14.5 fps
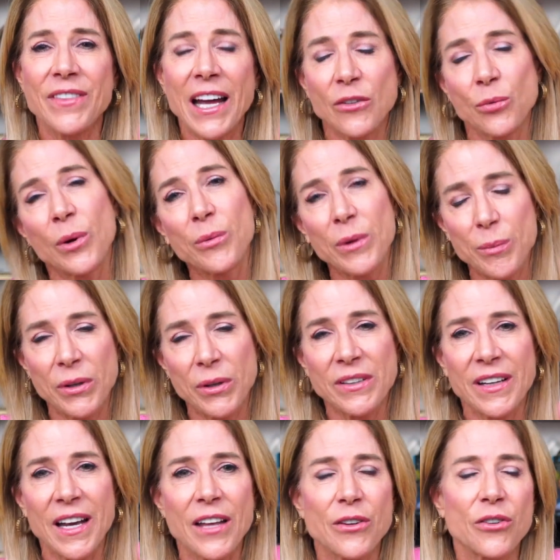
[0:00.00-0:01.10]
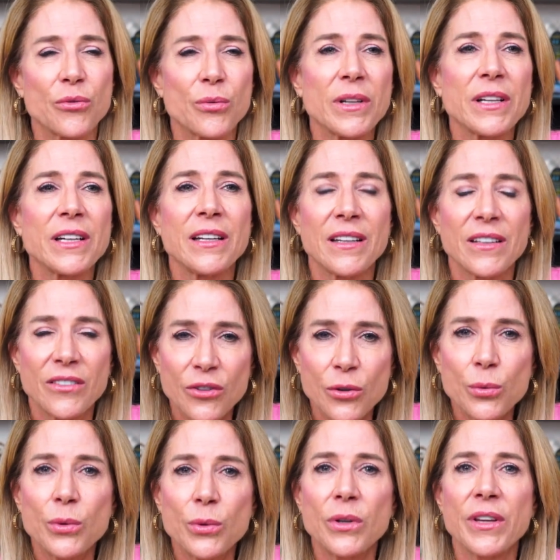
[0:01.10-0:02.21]
That's what we put together, is really the
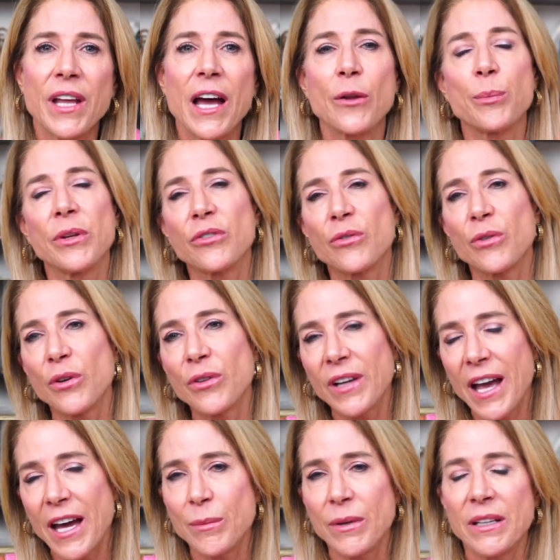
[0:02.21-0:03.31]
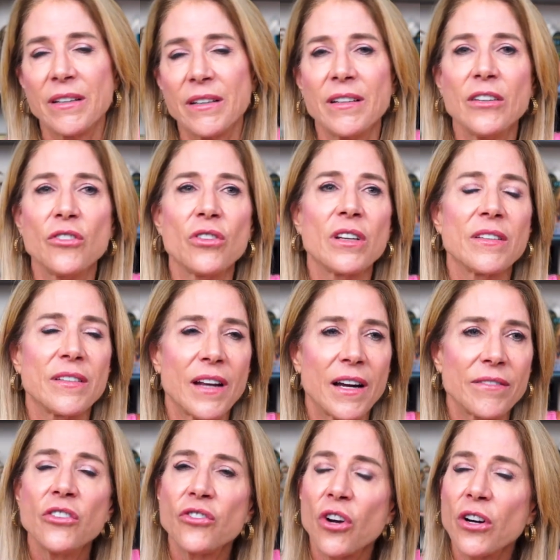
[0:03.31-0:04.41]
school, the Health Biz Growth Academy, to teach you this
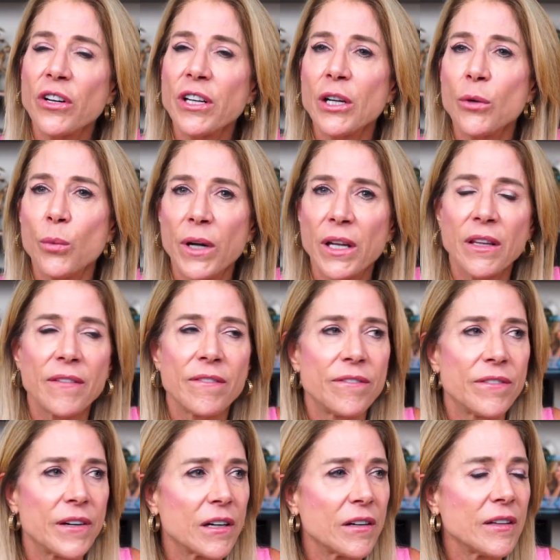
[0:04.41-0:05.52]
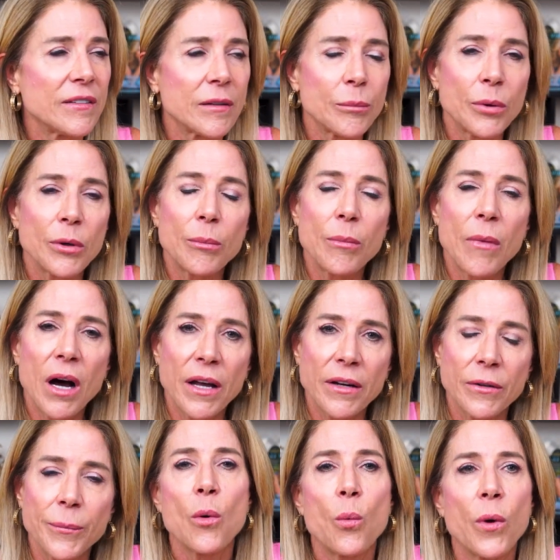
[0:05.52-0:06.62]
stuff, starting with a very simple
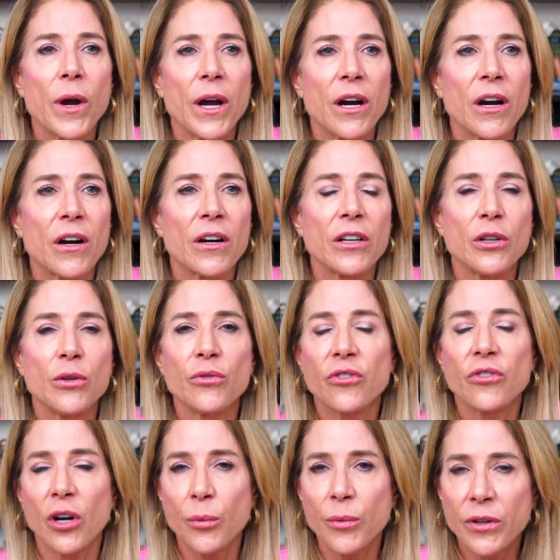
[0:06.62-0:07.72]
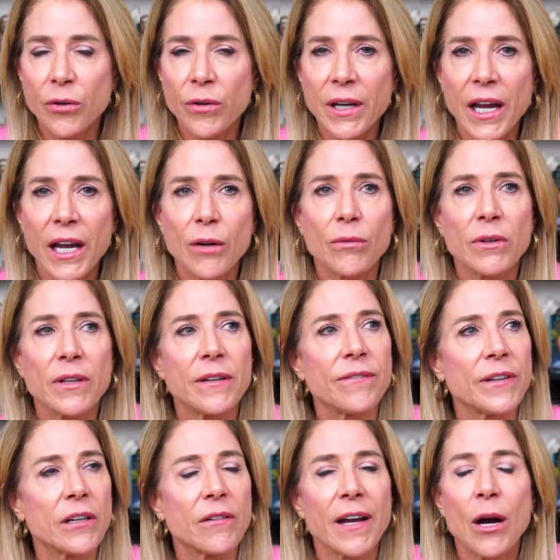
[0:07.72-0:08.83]
model where you start with create, really
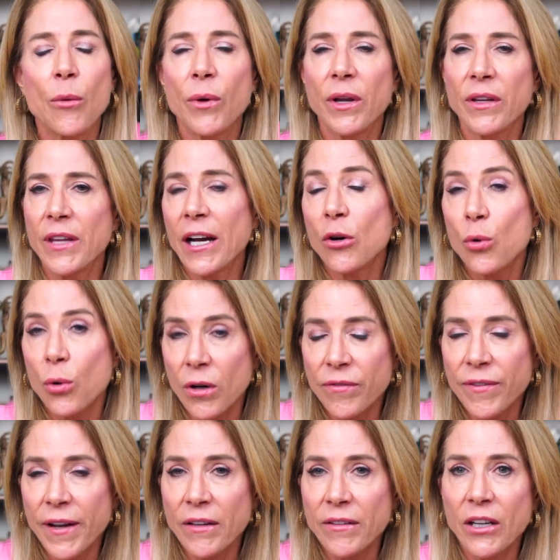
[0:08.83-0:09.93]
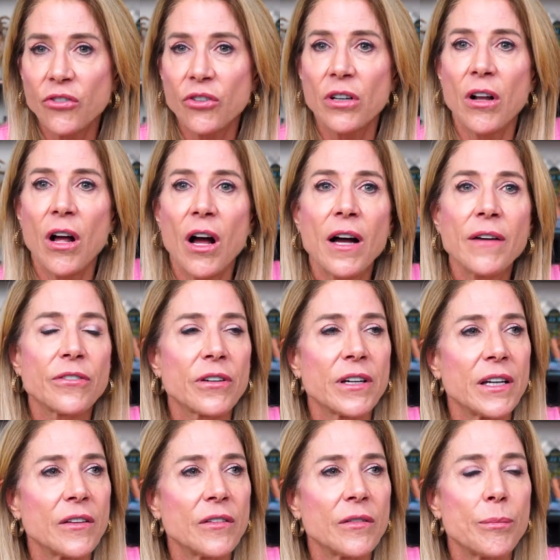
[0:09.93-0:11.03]
figuring out what that core foundational offer
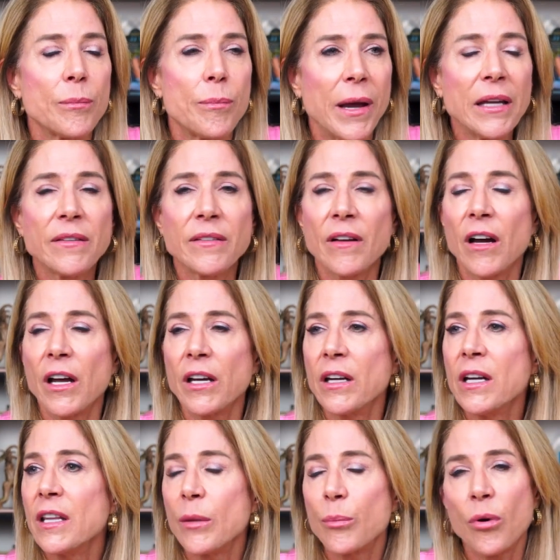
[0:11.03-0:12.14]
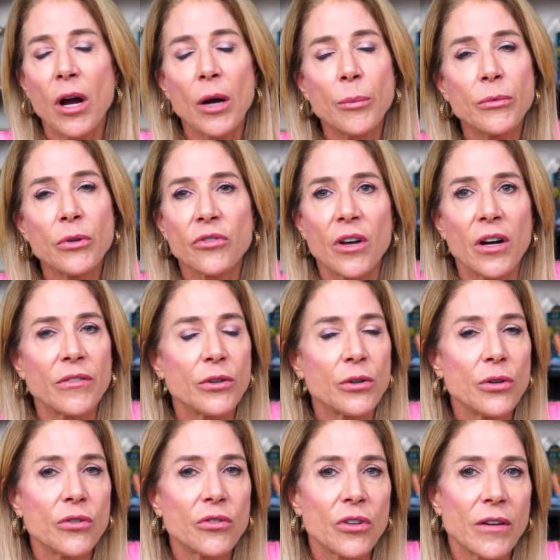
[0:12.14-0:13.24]
is based on the problem you solve, who
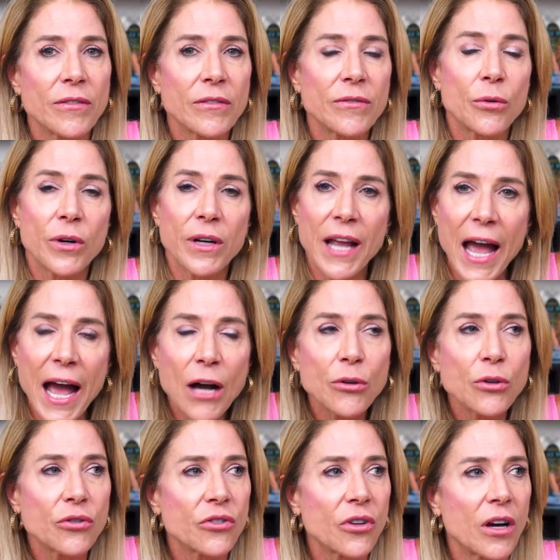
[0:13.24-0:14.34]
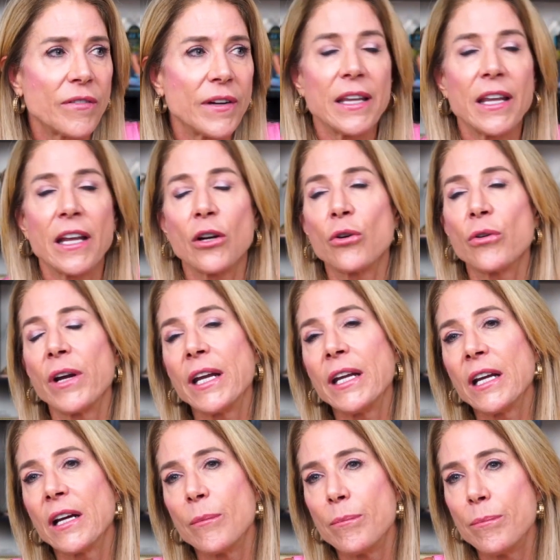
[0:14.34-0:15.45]
you solve it for, and how you solve it, and then
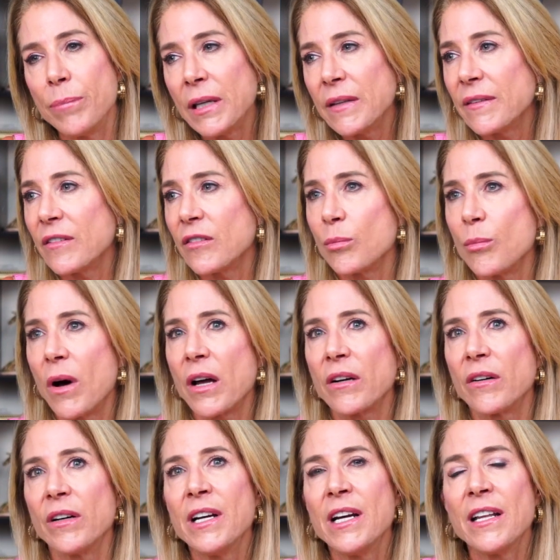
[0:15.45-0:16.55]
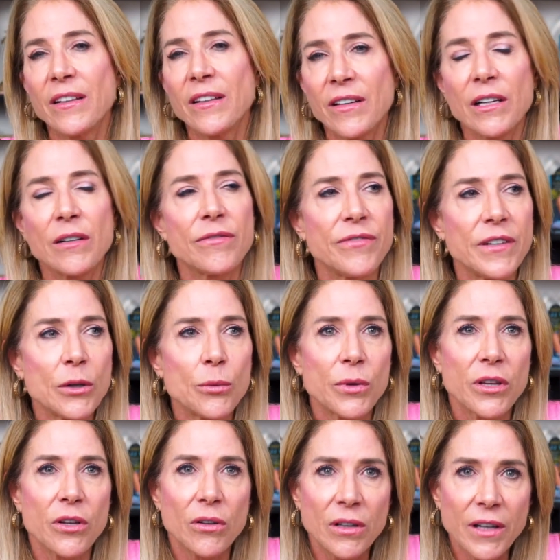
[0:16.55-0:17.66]
creating a business model that's going to fit
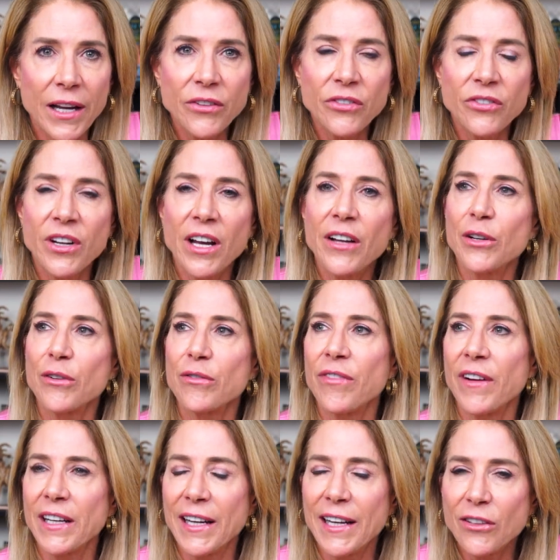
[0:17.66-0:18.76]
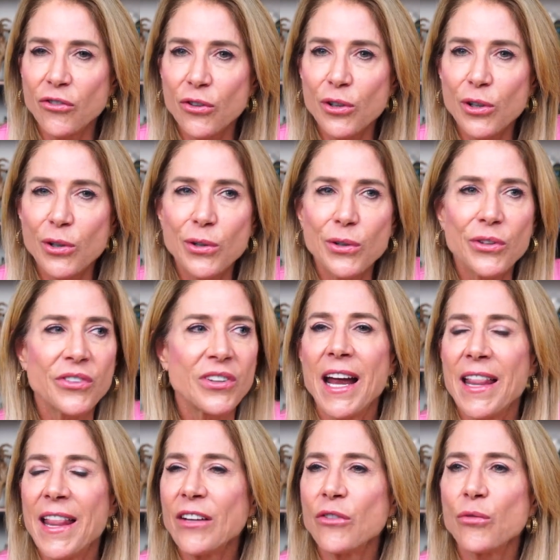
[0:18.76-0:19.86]
with your lifestyle, your financial goals.
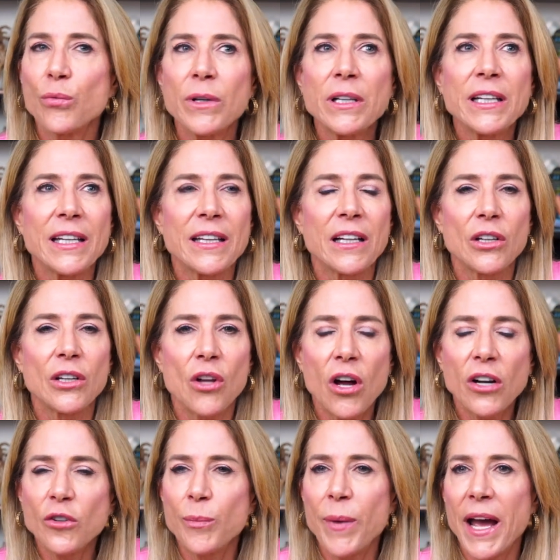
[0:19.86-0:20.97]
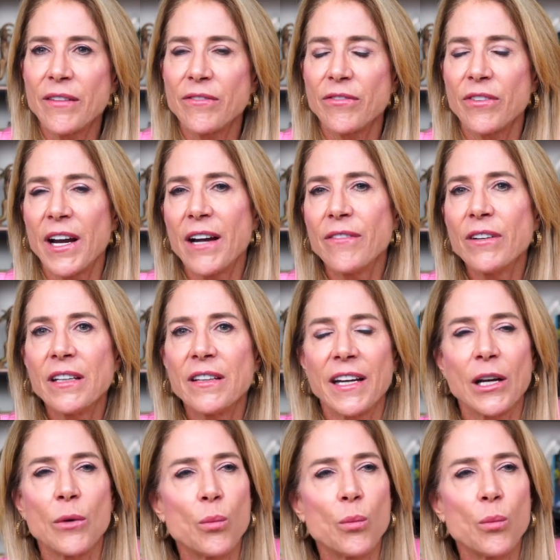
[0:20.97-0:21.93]
And that's really the launch pad for everything.